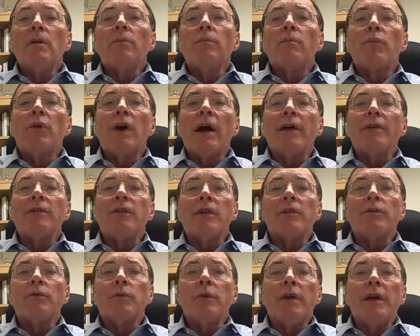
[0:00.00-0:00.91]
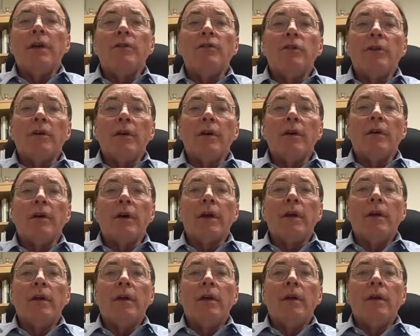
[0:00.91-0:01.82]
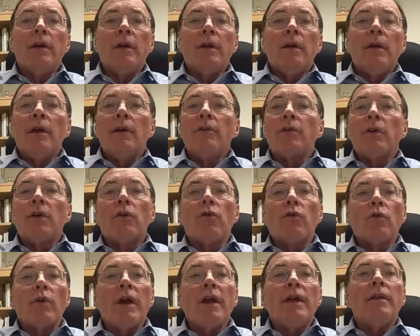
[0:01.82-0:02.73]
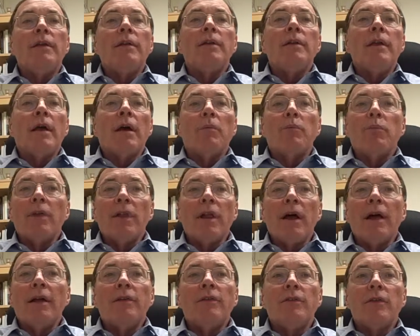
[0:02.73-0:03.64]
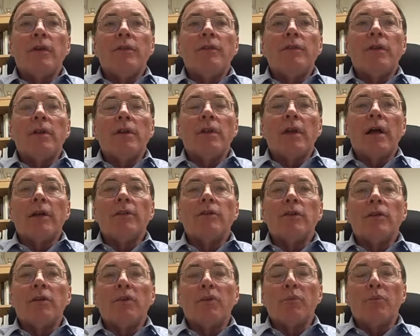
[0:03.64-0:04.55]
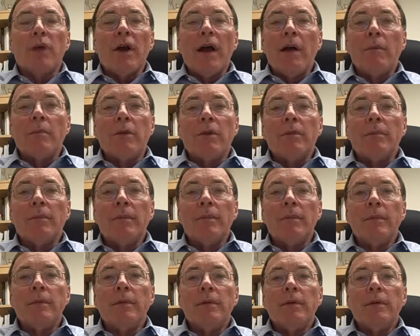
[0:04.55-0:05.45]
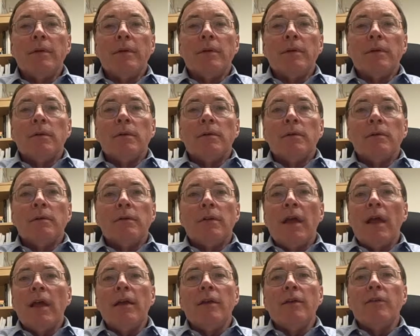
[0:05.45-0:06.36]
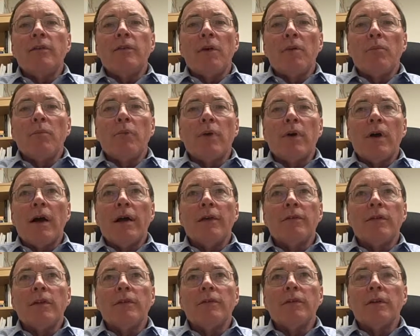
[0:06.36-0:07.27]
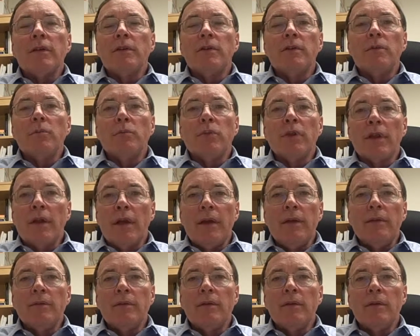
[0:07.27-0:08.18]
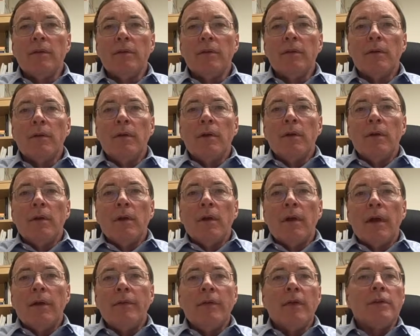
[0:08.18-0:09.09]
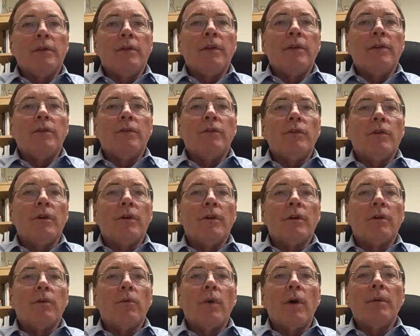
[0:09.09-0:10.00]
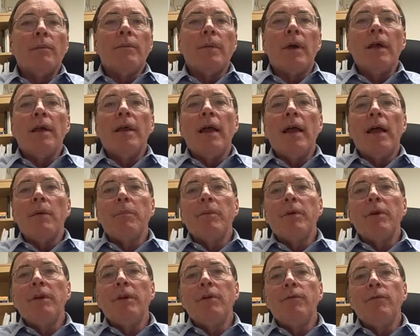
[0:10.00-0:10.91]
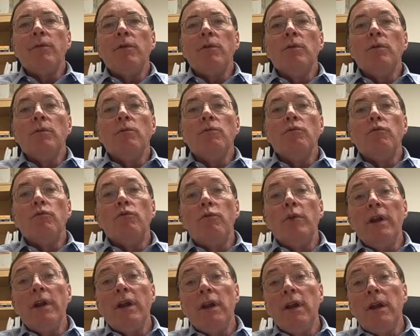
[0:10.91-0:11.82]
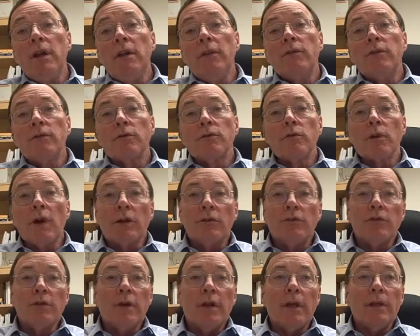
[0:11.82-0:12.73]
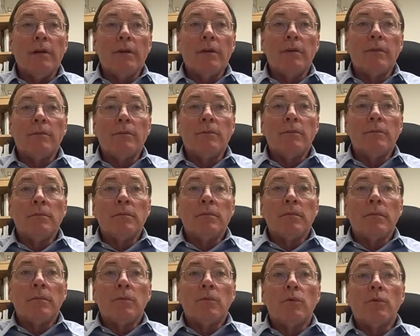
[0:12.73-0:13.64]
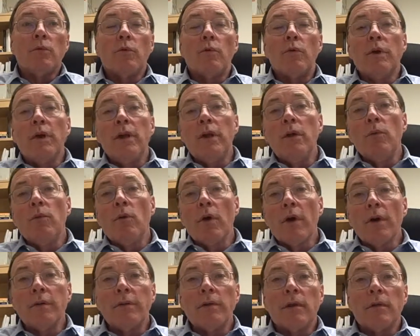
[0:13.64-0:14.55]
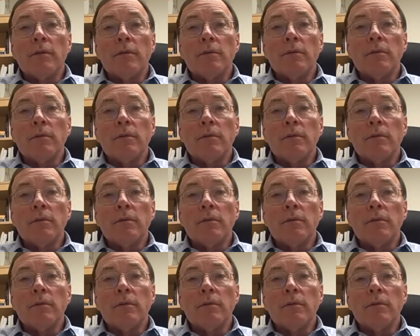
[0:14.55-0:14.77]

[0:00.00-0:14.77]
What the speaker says: process reengineering is a great applied sociological problem. Take some process that's in place and then consider what might happen if you restructured it, reworked it.